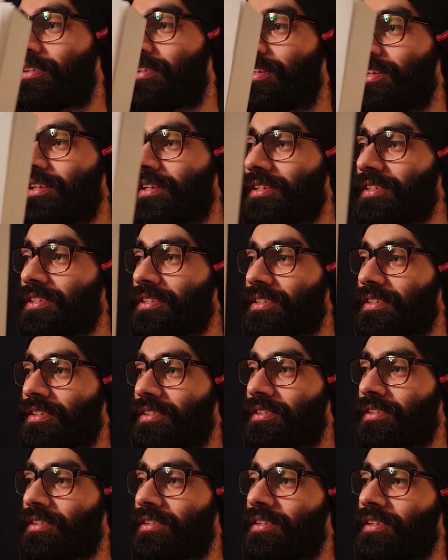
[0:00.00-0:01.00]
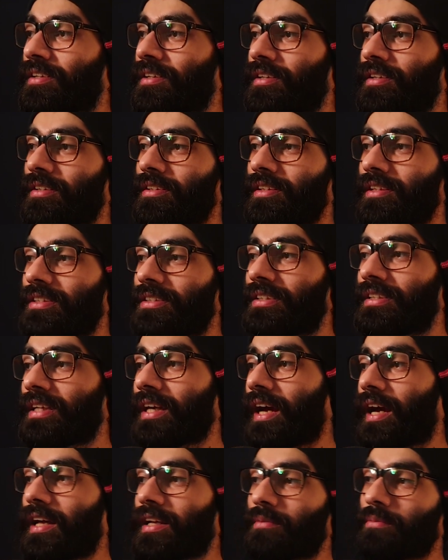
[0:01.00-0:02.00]
This is
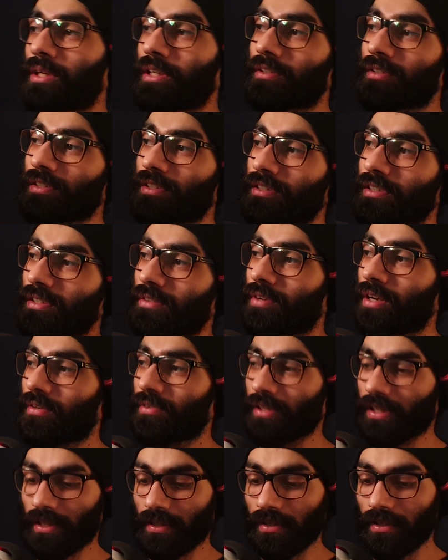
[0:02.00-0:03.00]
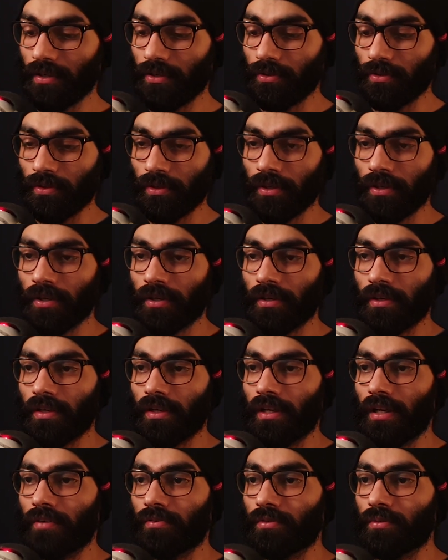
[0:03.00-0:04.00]
the Animator's Survival Kit. Now
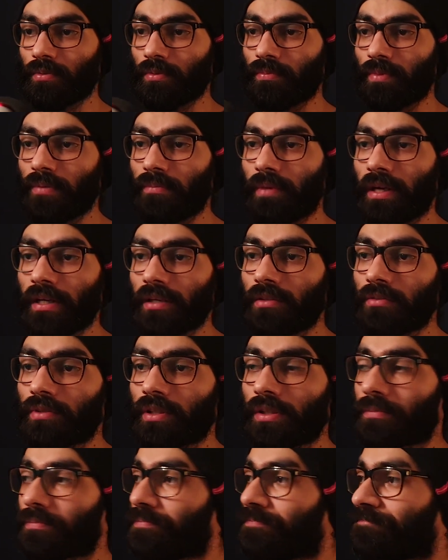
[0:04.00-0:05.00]
I'll have to put my mic away.